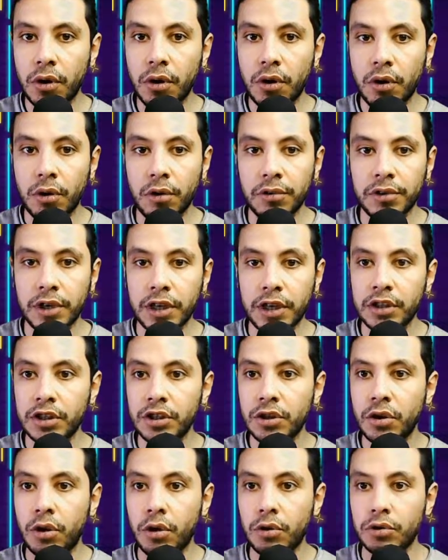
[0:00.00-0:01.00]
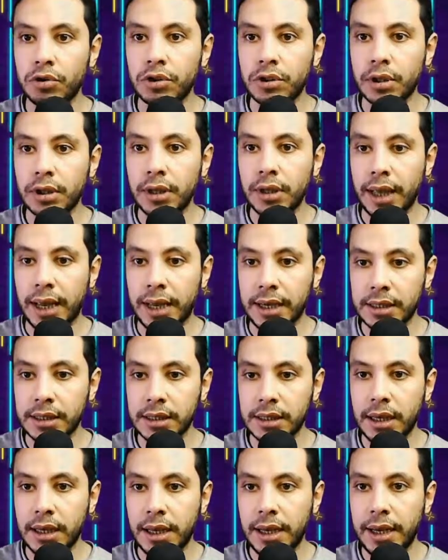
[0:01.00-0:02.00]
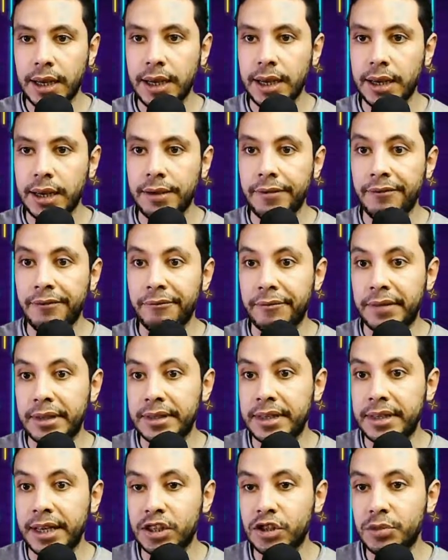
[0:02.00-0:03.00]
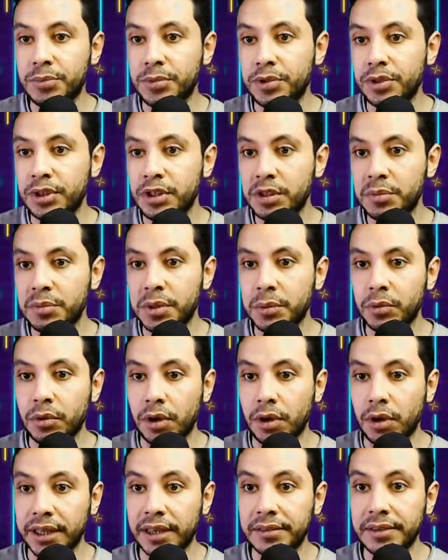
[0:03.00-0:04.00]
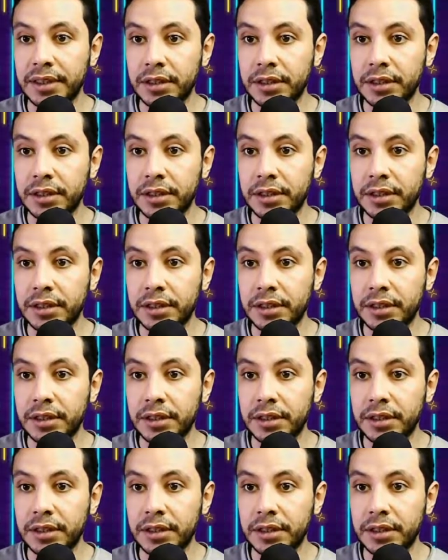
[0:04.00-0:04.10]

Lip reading: of each hostel as the experience people are giving